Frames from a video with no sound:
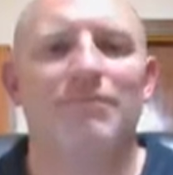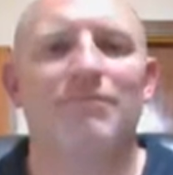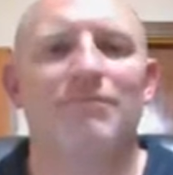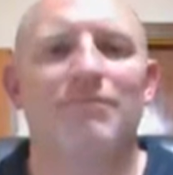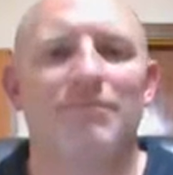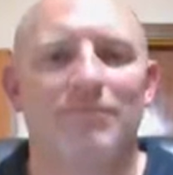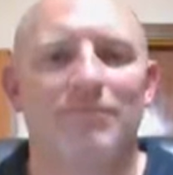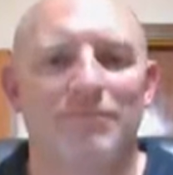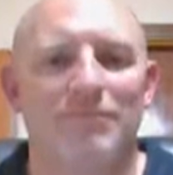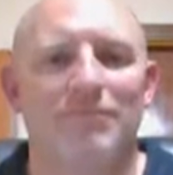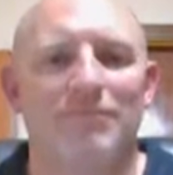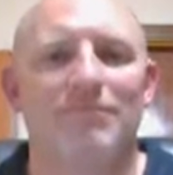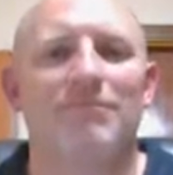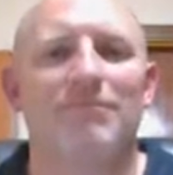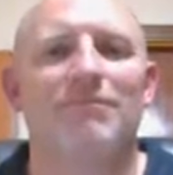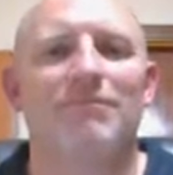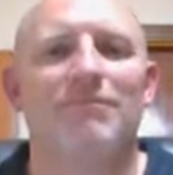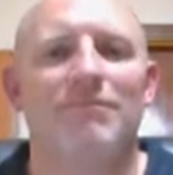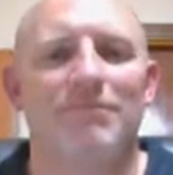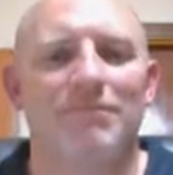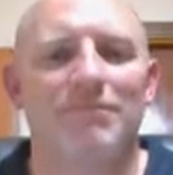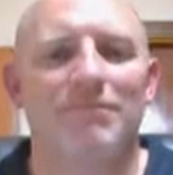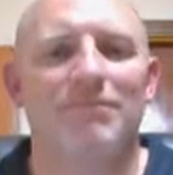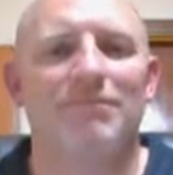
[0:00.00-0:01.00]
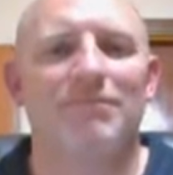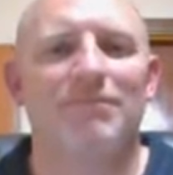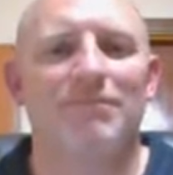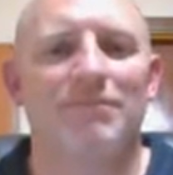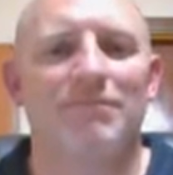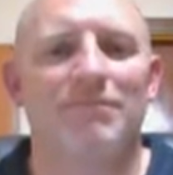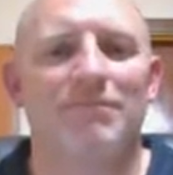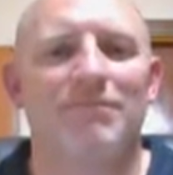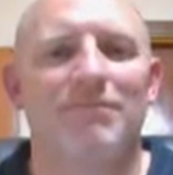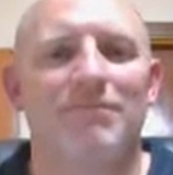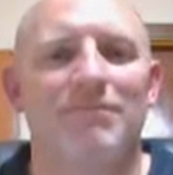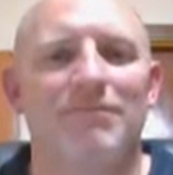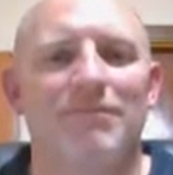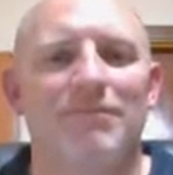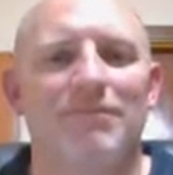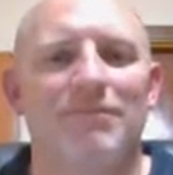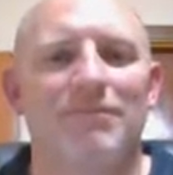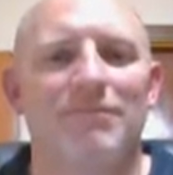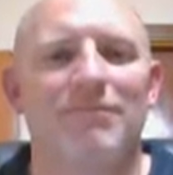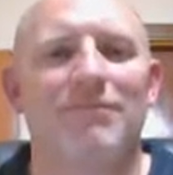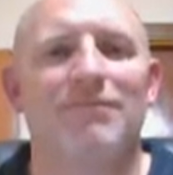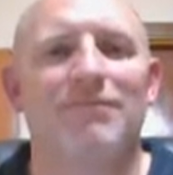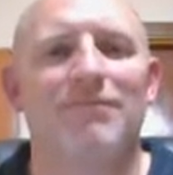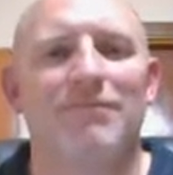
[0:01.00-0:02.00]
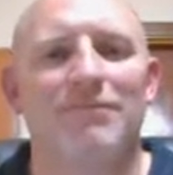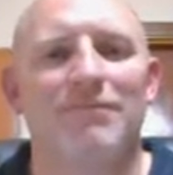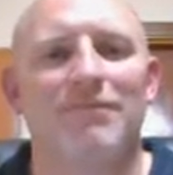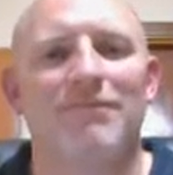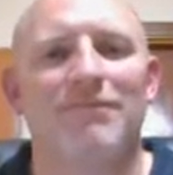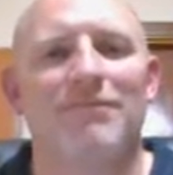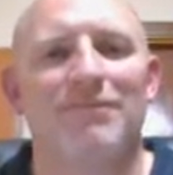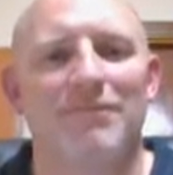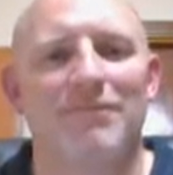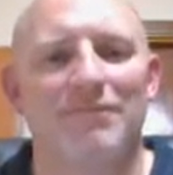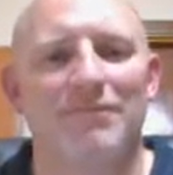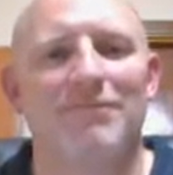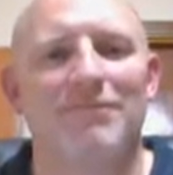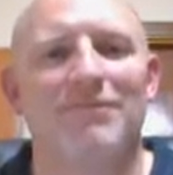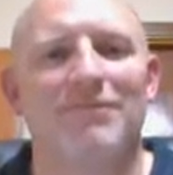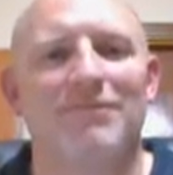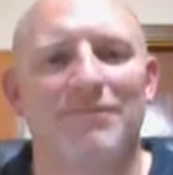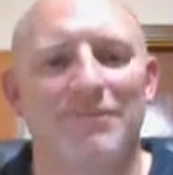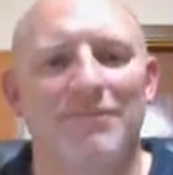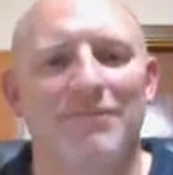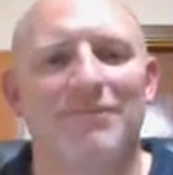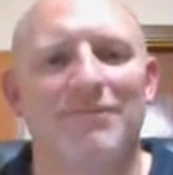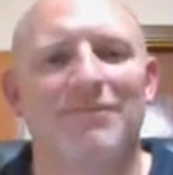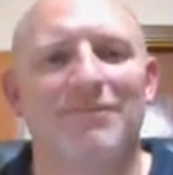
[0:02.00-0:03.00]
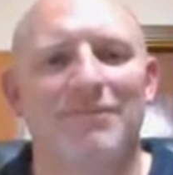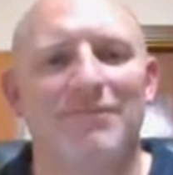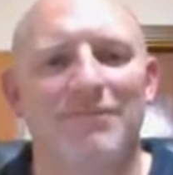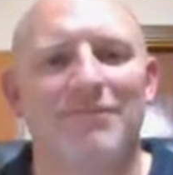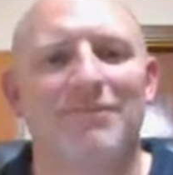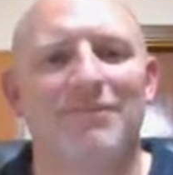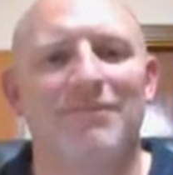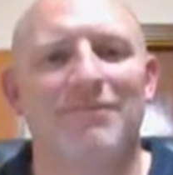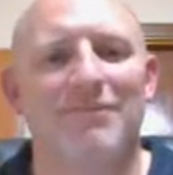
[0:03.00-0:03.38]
The person shown says nothing.